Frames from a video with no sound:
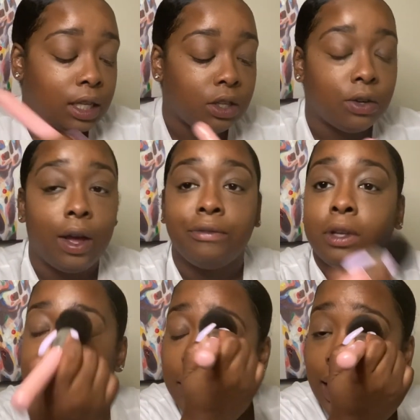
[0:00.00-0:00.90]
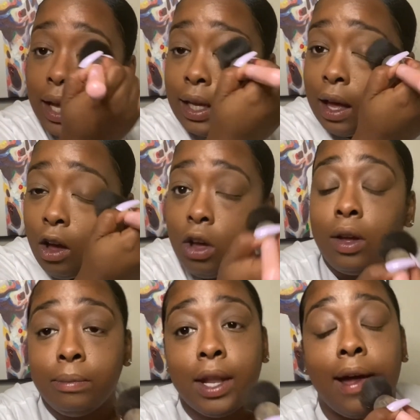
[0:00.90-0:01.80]
You don't have to bake.
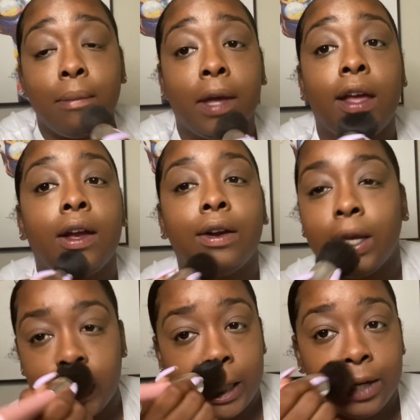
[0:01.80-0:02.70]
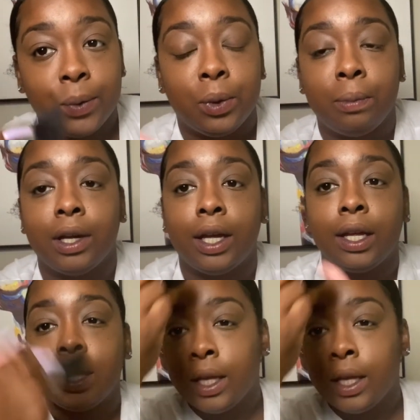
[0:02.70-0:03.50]
I'm not a baker in general, but